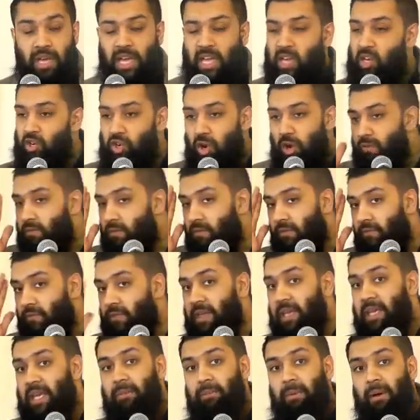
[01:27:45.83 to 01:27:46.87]
and you don't even
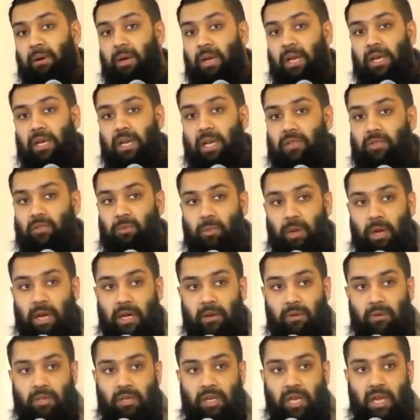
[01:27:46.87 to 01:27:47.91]
think about Allah
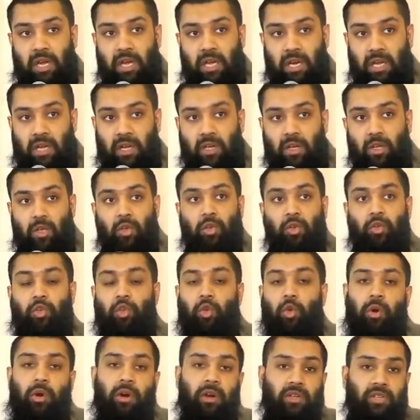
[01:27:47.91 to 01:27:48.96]
subhanahu wa ta'ala,
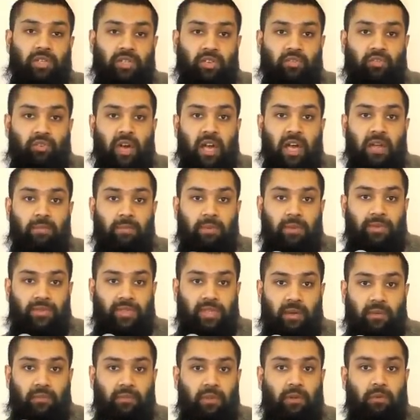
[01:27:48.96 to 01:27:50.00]
you are ascribing
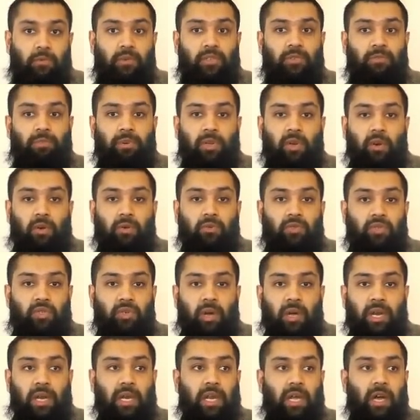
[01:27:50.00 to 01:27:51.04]
something which belongs
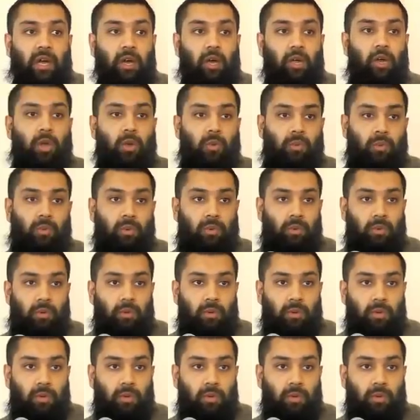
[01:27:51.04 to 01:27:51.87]
to Allah alone.